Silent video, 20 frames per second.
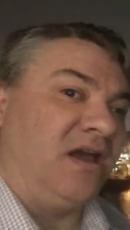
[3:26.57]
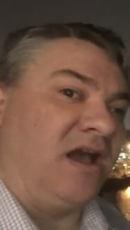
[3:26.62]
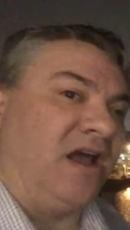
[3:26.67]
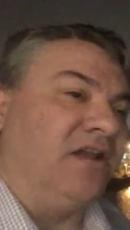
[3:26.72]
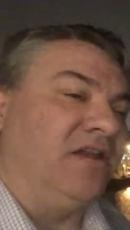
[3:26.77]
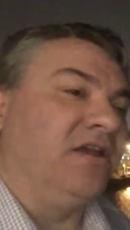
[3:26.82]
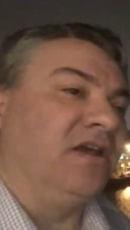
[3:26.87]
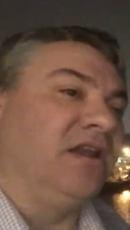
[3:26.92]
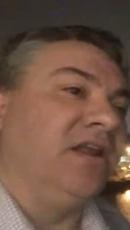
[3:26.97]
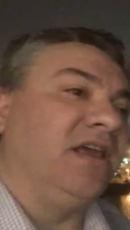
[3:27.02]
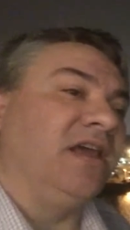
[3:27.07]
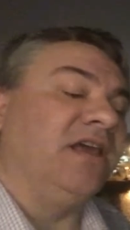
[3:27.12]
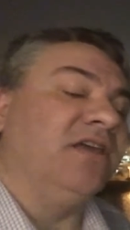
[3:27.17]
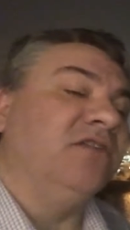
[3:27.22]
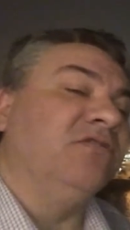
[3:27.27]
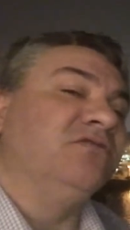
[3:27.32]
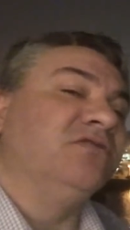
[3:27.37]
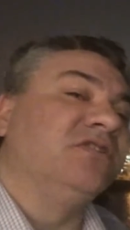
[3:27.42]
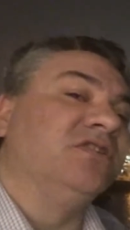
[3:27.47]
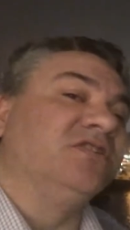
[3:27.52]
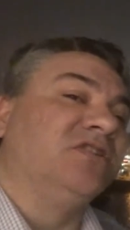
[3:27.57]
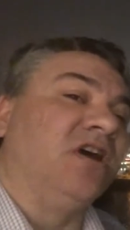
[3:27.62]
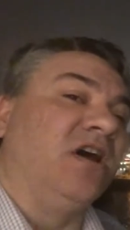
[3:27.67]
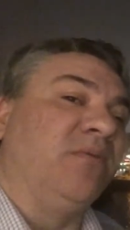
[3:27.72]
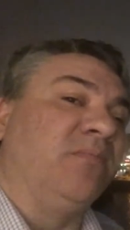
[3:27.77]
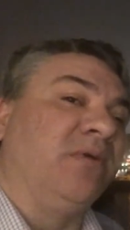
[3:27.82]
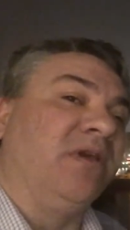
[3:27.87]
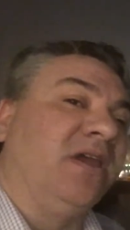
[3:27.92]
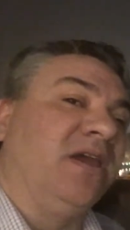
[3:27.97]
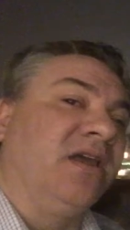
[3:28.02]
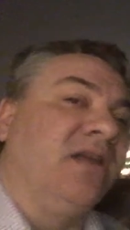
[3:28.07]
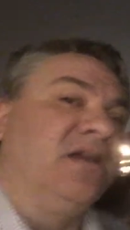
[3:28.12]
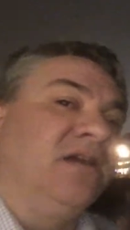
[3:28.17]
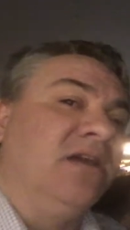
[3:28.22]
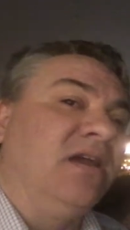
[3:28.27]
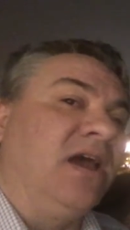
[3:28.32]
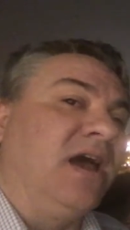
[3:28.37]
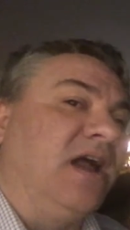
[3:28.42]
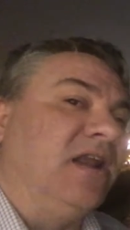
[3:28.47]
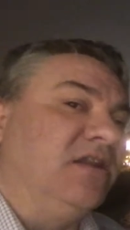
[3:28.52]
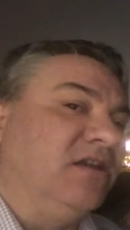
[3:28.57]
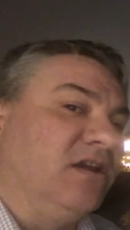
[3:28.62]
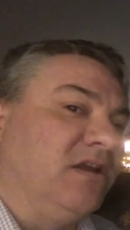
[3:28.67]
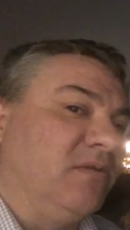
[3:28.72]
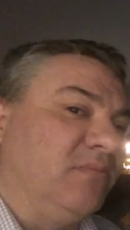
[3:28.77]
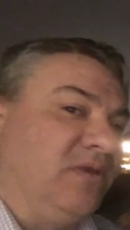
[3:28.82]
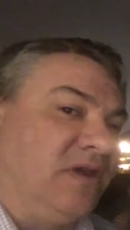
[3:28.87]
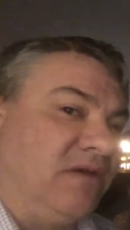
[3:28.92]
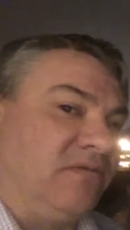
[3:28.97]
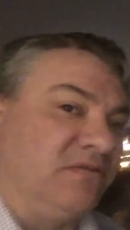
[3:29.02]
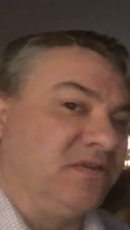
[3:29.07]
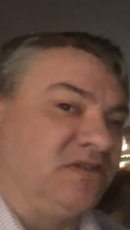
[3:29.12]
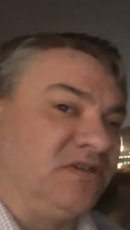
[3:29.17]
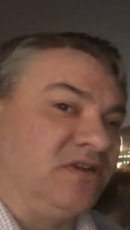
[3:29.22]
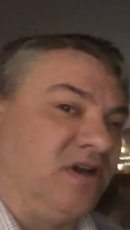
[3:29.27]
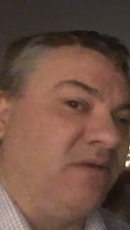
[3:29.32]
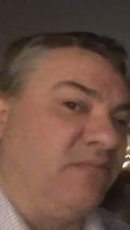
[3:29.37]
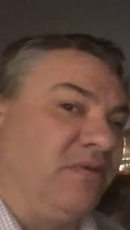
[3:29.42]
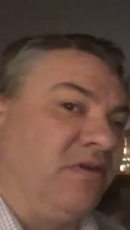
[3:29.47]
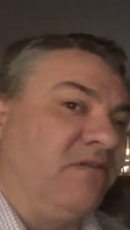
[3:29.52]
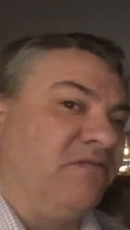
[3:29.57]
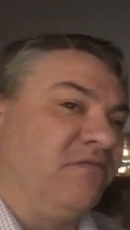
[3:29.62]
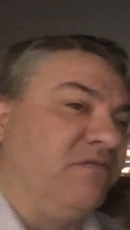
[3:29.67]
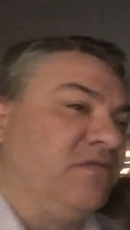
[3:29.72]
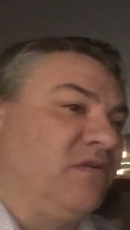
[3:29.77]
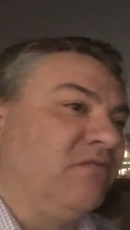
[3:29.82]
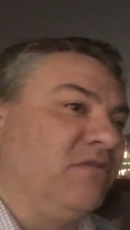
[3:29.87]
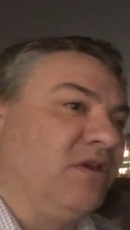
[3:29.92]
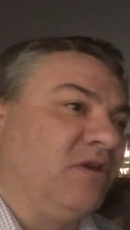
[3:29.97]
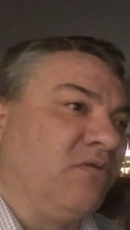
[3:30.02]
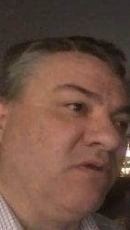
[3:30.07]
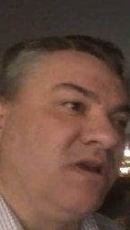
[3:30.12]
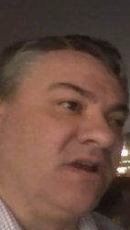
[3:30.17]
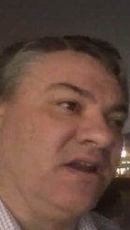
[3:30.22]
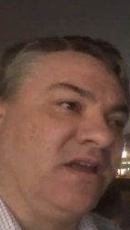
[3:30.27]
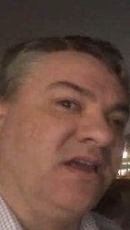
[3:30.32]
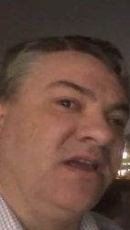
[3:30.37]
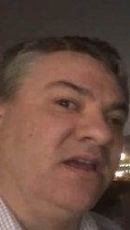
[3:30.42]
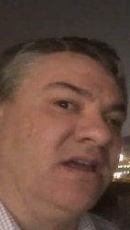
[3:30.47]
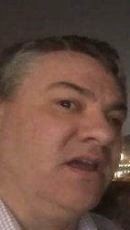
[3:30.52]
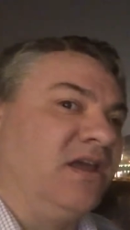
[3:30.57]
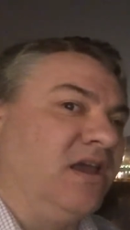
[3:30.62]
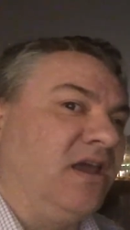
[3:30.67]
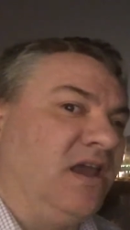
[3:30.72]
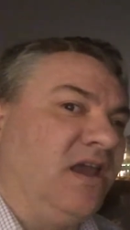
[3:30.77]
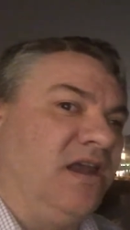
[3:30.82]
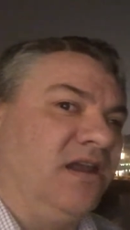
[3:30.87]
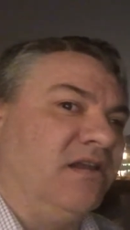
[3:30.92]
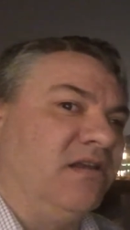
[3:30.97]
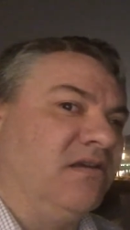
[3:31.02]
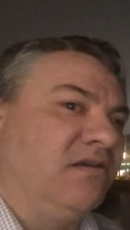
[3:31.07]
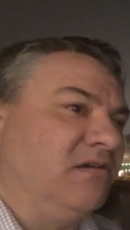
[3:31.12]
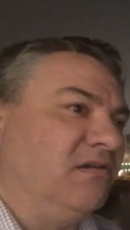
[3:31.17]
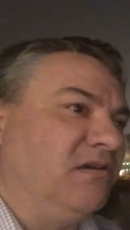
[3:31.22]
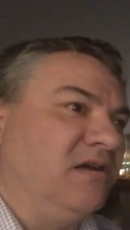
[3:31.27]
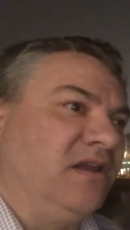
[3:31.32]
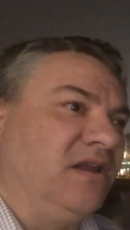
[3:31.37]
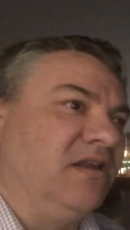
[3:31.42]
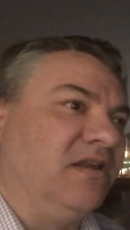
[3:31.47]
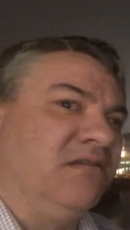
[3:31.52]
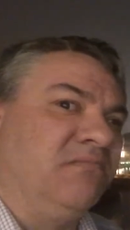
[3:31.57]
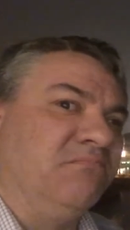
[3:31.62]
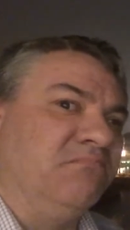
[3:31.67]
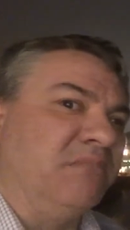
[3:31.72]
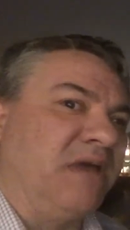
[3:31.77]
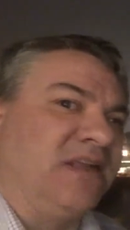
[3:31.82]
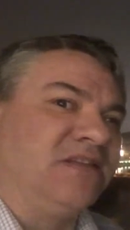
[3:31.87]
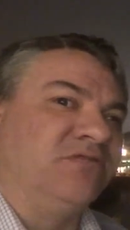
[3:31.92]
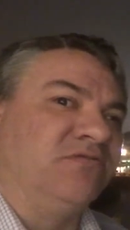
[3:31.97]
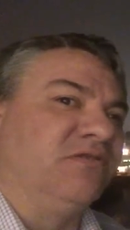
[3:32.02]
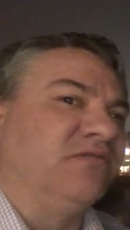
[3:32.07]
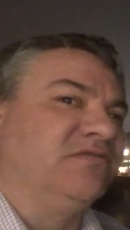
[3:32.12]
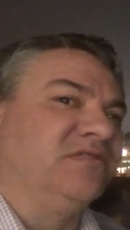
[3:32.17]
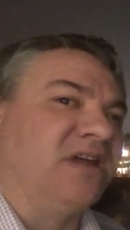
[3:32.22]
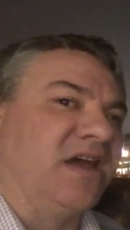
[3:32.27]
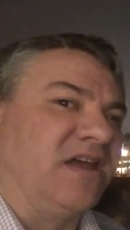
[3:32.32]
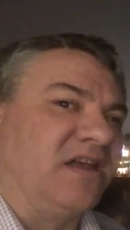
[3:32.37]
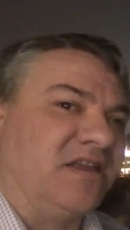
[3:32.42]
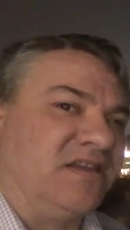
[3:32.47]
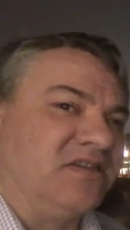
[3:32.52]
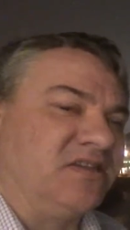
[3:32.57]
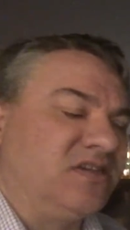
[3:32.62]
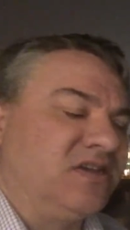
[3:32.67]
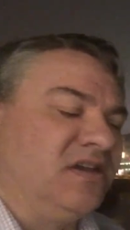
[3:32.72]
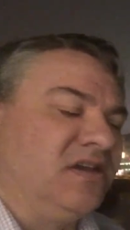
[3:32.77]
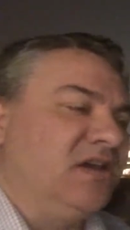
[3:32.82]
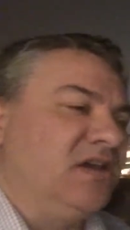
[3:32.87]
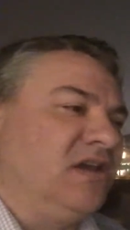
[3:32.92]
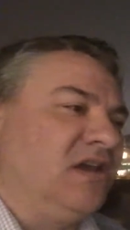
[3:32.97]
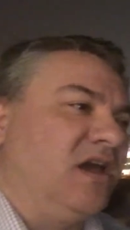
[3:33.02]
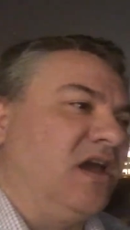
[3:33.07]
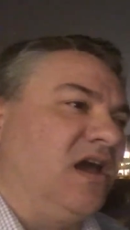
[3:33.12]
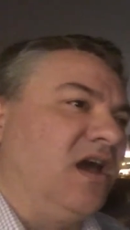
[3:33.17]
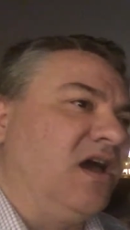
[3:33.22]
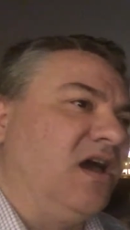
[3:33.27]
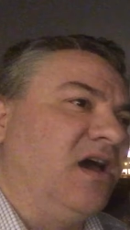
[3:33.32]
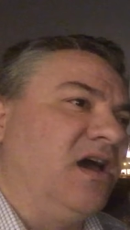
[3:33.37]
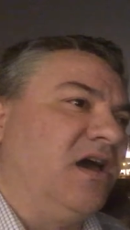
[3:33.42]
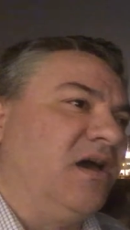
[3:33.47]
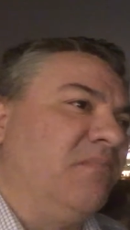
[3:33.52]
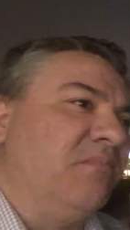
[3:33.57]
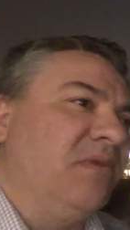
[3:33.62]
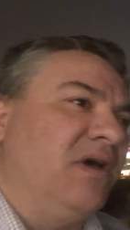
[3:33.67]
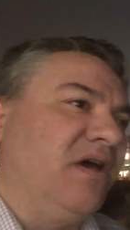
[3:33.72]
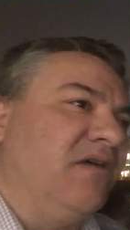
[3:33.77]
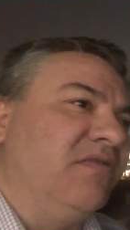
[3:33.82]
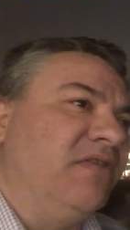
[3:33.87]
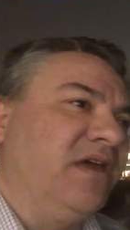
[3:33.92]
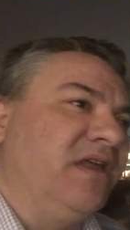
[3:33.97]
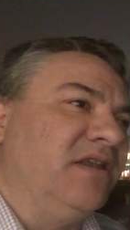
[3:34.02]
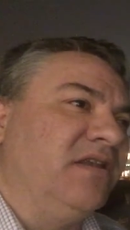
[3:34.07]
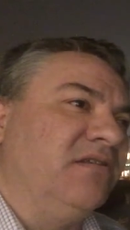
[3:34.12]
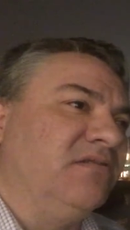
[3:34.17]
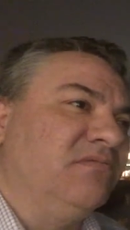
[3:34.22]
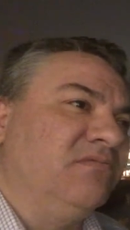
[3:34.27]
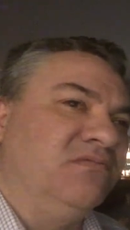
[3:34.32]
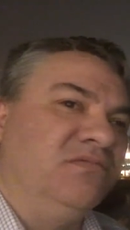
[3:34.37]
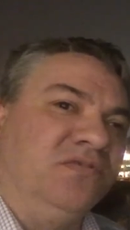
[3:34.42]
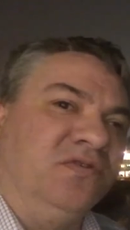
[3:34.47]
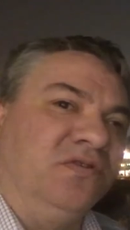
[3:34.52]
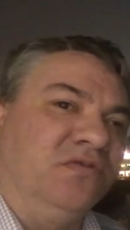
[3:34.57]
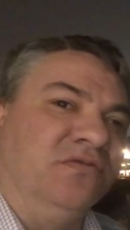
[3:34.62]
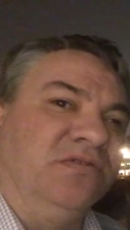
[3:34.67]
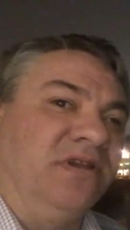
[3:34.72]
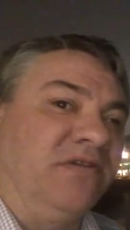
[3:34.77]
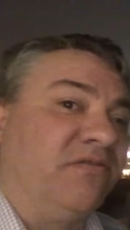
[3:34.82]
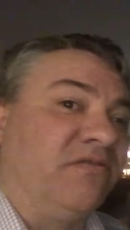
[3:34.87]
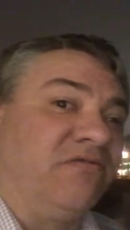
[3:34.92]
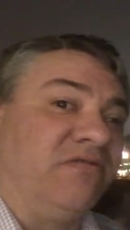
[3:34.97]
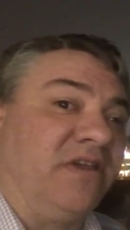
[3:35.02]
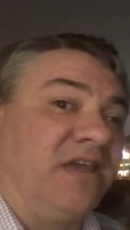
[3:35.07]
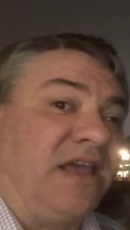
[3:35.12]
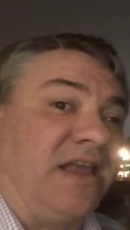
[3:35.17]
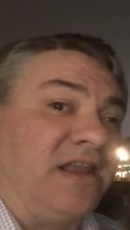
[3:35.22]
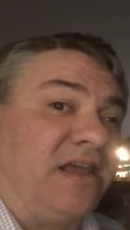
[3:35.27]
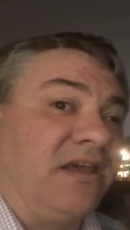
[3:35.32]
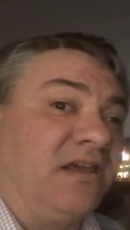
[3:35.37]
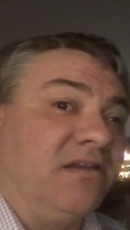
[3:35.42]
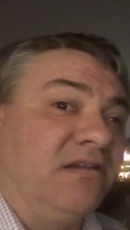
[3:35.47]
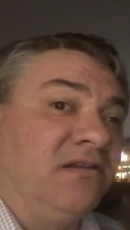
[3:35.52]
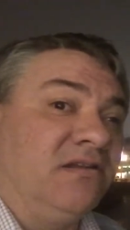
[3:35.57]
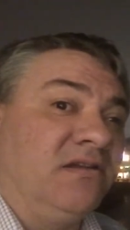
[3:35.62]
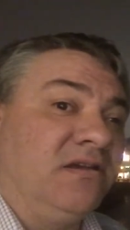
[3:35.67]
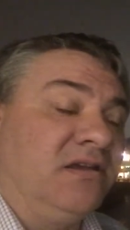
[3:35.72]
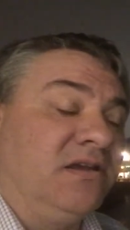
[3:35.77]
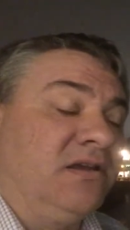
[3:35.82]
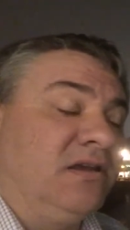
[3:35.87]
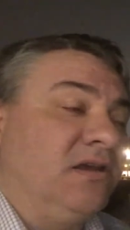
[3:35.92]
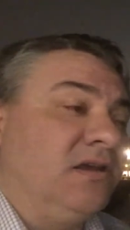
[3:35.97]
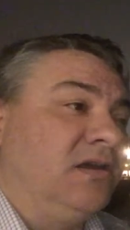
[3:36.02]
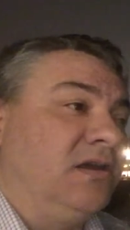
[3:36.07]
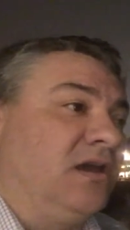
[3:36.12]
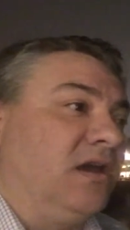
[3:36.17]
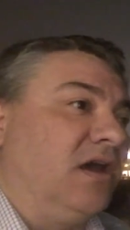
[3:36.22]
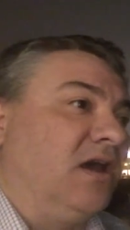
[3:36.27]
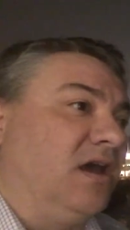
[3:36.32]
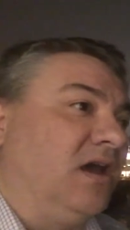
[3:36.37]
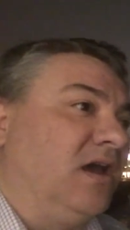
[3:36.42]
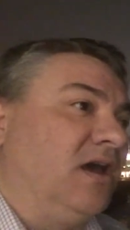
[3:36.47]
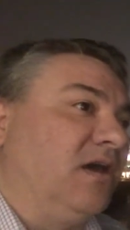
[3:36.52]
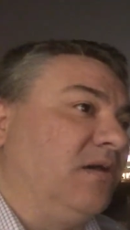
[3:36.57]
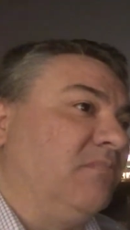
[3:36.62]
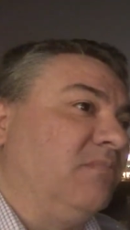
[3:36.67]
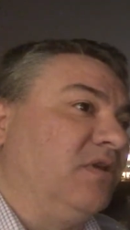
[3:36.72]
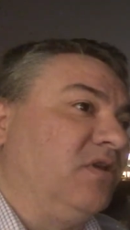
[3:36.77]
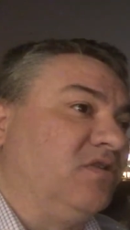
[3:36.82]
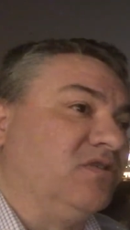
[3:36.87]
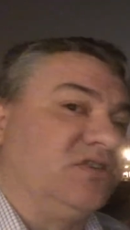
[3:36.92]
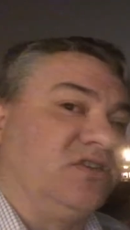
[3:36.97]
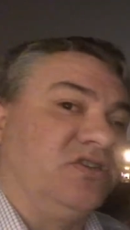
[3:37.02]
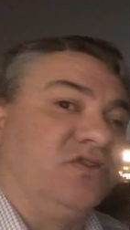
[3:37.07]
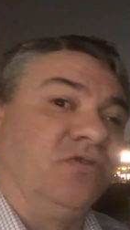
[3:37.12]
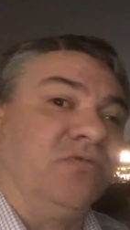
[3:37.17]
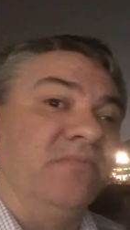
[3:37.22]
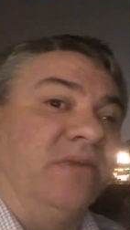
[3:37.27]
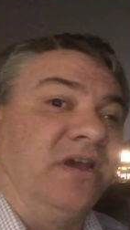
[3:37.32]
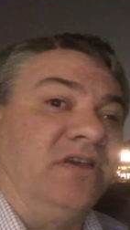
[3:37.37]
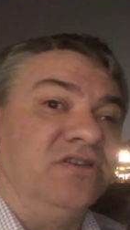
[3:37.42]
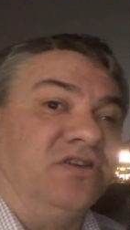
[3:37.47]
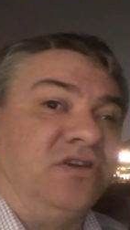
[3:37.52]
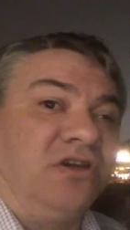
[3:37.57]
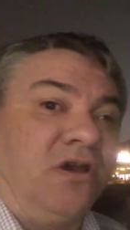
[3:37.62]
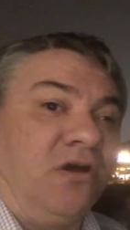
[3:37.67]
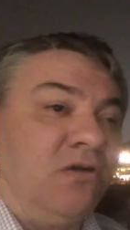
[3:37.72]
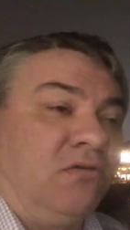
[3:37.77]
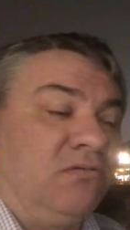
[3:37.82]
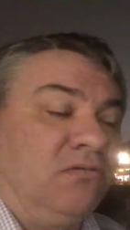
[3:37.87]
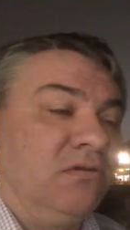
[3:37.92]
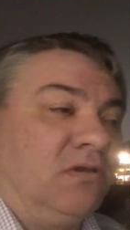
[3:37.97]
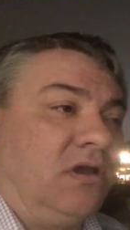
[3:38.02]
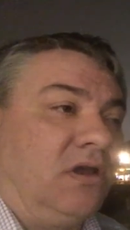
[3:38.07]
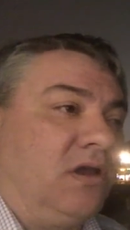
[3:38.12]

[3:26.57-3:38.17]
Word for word: and you're going to get used to typing it, and you're going to be able to type it very quickly in a in a matter of days, um, and then you'll never forget it, uh, because it's your major goal.